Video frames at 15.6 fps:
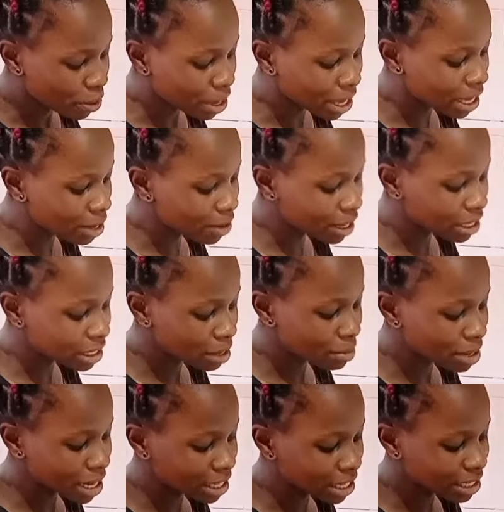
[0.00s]
Wengine
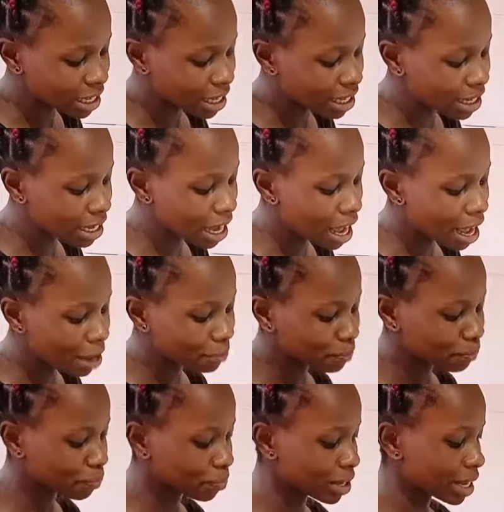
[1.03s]
walisema inasaidia.
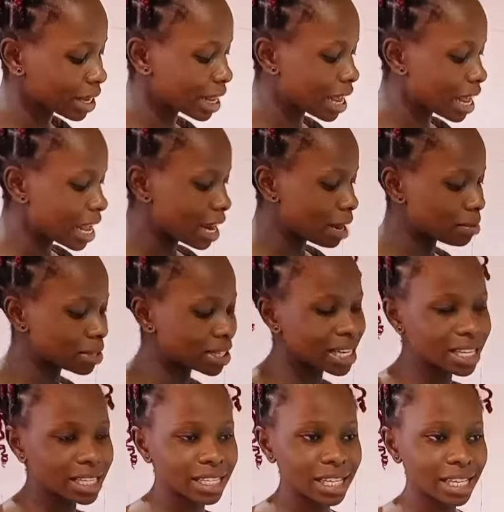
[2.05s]
Let me
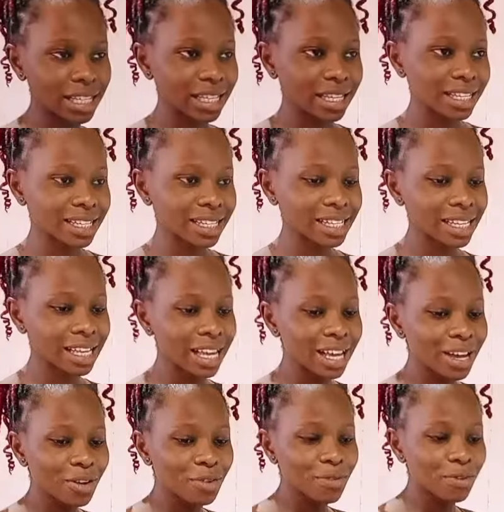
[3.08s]
just say this.
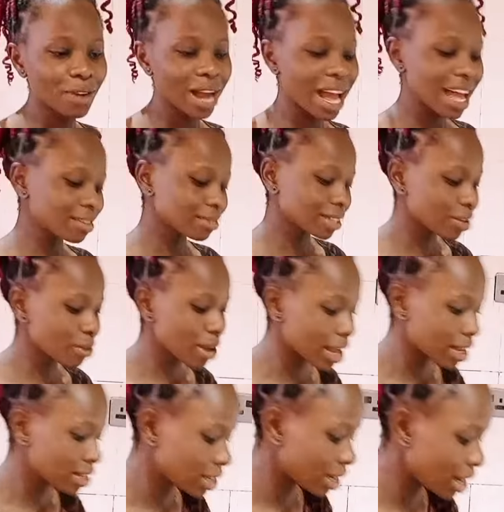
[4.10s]
For
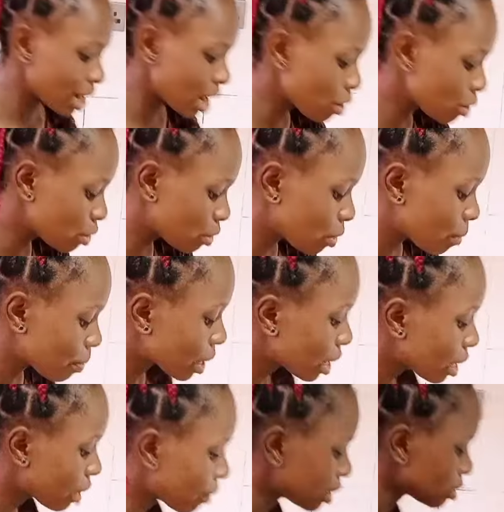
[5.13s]
channel yangu naona mpaka na